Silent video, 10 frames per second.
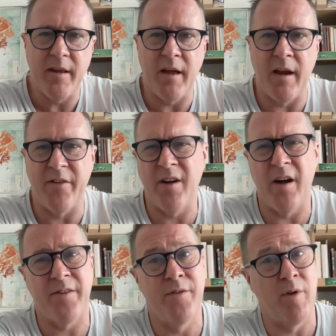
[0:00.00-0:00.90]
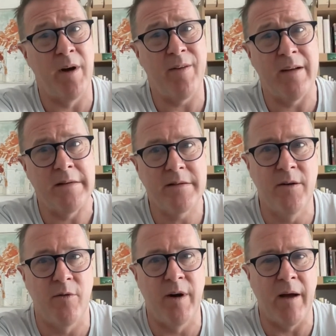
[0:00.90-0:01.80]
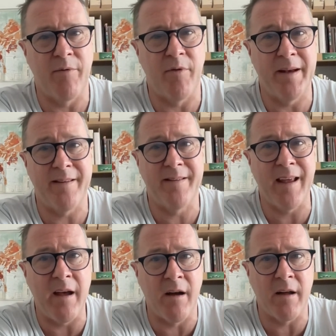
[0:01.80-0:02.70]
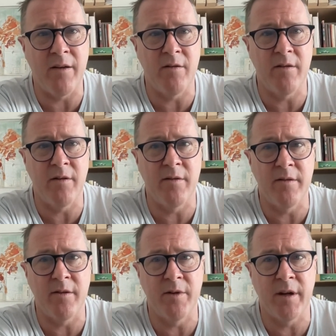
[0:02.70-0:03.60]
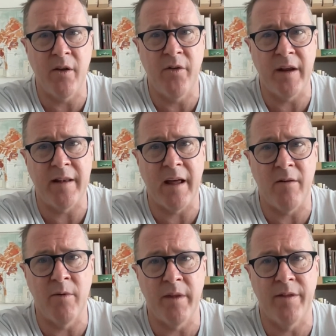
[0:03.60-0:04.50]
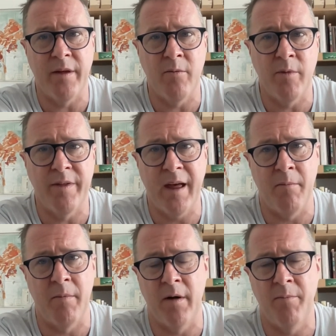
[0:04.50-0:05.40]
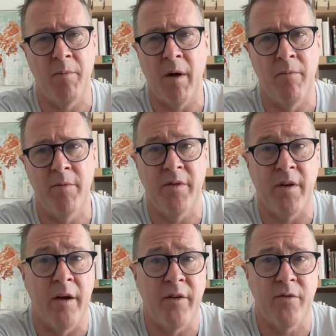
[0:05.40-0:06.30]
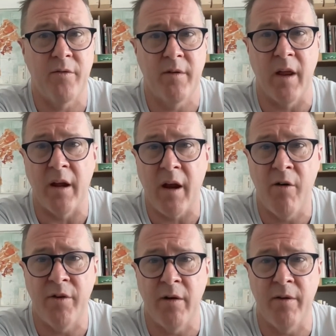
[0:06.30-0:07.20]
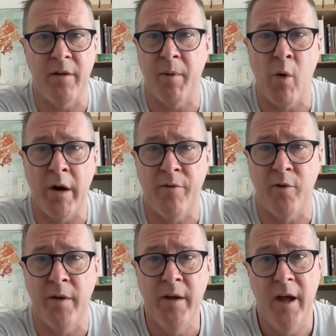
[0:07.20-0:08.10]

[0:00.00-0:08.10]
And I said, oh, it's not really up to me to say. I go, you'll negotiate that with them. I'm just encouraging you. It'd be wonderful.